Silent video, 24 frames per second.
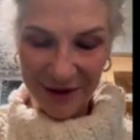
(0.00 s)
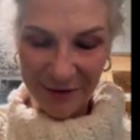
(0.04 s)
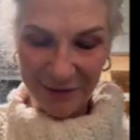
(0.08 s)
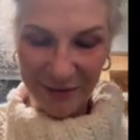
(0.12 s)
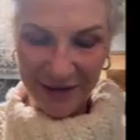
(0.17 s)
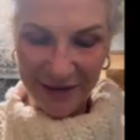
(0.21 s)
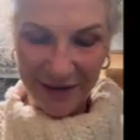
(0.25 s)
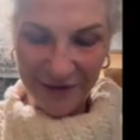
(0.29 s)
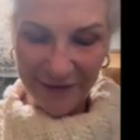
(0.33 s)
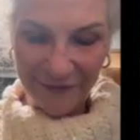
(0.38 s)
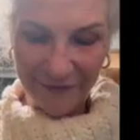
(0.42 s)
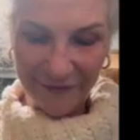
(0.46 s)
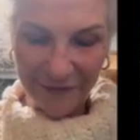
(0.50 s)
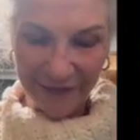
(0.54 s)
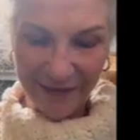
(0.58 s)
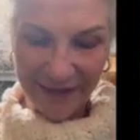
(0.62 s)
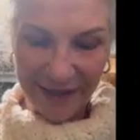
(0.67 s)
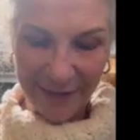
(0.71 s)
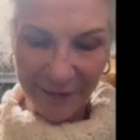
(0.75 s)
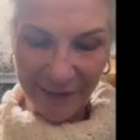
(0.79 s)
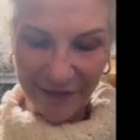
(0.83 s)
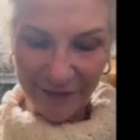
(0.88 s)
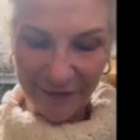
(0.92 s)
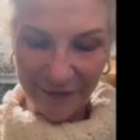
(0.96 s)
blanket for
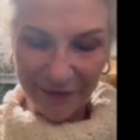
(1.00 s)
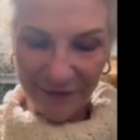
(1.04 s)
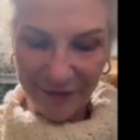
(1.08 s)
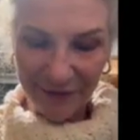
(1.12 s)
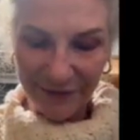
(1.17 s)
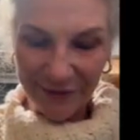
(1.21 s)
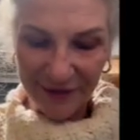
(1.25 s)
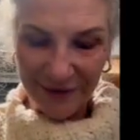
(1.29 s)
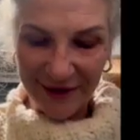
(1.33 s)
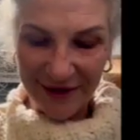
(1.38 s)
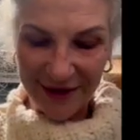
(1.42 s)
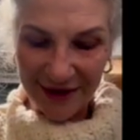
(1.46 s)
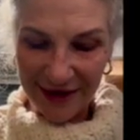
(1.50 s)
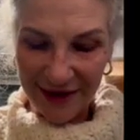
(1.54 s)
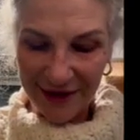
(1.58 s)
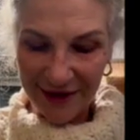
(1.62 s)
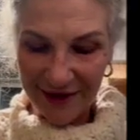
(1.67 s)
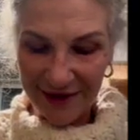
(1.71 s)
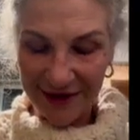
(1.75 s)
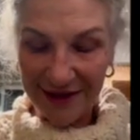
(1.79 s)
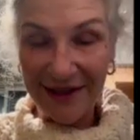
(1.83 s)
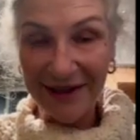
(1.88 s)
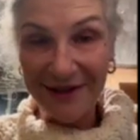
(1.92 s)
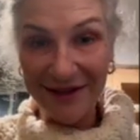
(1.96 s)
Game of Thrones and
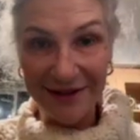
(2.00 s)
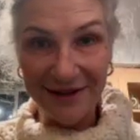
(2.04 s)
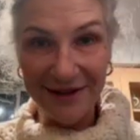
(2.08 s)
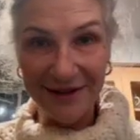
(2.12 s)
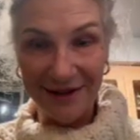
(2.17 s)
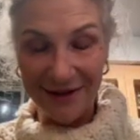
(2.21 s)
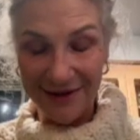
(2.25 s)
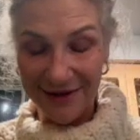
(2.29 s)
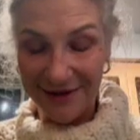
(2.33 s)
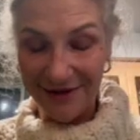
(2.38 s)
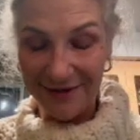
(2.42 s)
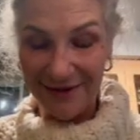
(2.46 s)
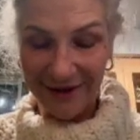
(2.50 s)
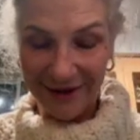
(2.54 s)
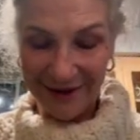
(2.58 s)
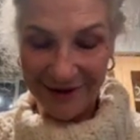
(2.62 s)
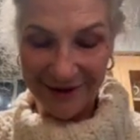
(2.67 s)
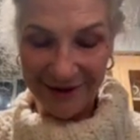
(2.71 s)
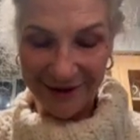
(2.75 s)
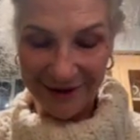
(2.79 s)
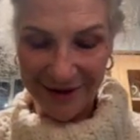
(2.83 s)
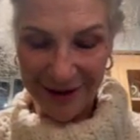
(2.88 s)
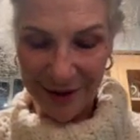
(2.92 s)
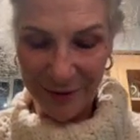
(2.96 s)
Sons of
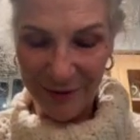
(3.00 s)
Anarchy.